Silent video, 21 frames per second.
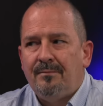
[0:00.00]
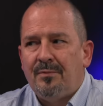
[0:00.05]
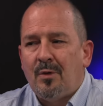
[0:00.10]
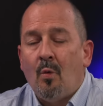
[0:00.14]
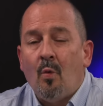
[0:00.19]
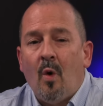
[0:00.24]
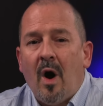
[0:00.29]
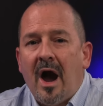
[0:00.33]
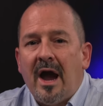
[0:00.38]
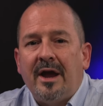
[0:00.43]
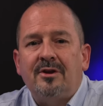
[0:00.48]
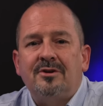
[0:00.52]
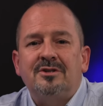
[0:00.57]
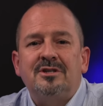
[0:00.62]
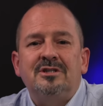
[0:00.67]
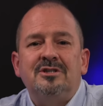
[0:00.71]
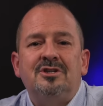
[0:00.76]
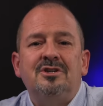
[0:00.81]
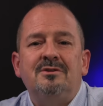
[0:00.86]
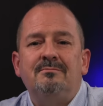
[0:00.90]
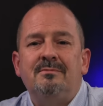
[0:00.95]
Why
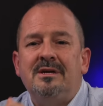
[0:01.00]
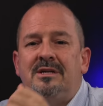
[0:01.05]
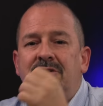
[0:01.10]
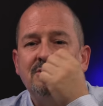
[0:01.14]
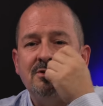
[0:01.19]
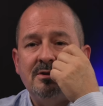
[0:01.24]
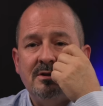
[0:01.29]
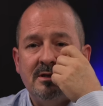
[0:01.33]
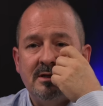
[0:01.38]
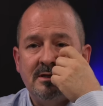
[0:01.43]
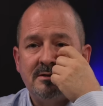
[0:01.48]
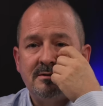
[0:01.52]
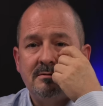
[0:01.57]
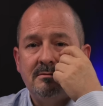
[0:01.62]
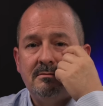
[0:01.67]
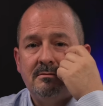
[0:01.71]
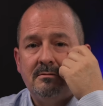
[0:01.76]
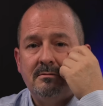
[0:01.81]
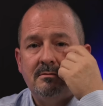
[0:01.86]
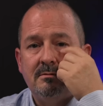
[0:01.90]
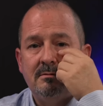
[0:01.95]
doesn't she mention this?
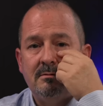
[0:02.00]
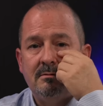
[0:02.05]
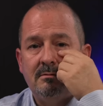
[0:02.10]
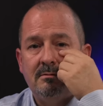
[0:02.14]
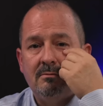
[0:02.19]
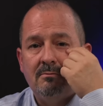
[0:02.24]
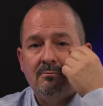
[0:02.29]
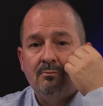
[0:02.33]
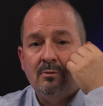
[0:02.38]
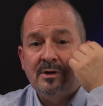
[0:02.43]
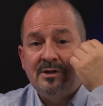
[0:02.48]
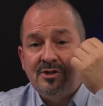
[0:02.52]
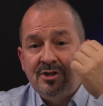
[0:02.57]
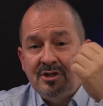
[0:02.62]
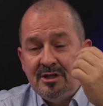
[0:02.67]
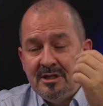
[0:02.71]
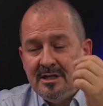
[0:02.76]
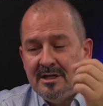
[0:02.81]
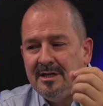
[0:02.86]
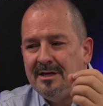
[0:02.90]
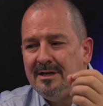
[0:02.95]
When
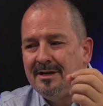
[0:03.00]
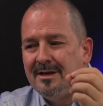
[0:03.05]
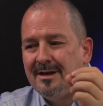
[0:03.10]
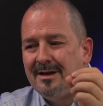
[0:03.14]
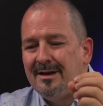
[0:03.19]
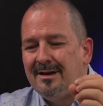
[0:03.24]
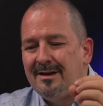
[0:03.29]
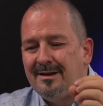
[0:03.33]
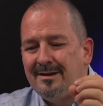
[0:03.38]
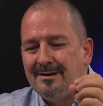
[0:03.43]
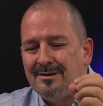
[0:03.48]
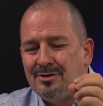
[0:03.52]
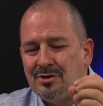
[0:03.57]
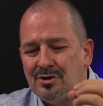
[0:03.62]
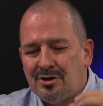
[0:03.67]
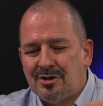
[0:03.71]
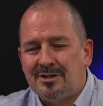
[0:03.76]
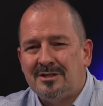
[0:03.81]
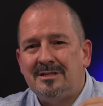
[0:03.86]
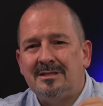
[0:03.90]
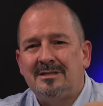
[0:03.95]
she
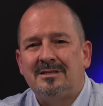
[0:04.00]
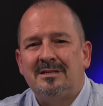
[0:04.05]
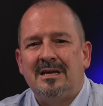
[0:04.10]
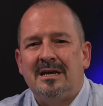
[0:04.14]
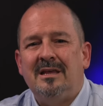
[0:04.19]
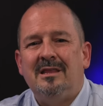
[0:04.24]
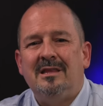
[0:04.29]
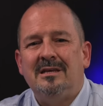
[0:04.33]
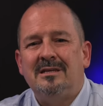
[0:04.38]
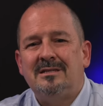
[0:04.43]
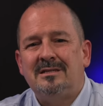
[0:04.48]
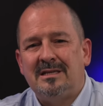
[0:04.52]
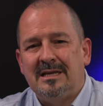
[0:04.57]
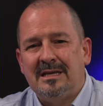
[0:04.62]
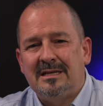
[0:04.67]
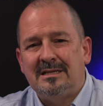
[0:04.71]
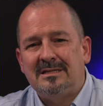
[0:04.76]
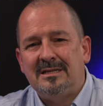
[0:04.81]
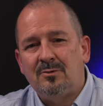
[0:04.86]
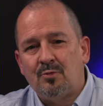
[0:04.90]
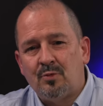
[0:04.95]
doesn't say these
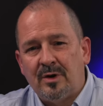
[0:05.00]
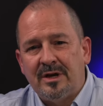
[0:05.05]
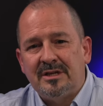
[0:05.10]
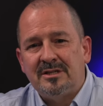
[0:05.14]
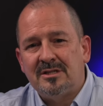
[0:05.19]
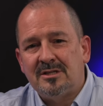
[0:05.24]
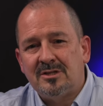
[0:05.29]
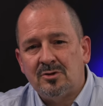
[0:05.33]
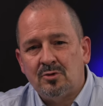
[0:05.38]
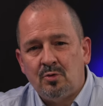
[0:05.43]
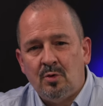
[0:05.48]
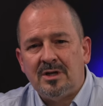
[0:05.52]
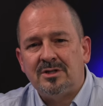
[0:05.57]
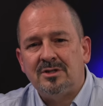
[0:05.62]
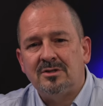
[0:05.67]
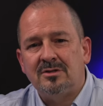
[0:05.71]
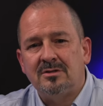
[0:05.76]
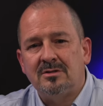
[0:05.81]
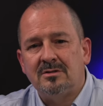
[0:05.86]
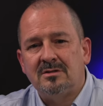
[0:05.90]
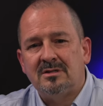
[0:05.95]
things, it raises
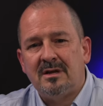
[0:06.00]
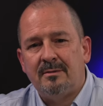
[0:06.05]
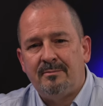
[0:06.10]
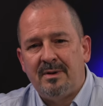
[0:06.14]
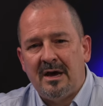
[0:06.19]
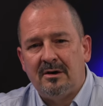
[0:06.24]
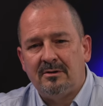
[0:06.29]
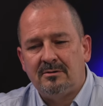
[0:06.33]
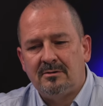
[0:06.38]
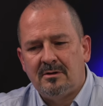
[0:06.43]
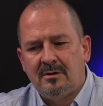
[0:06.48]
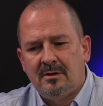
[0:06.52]
questions about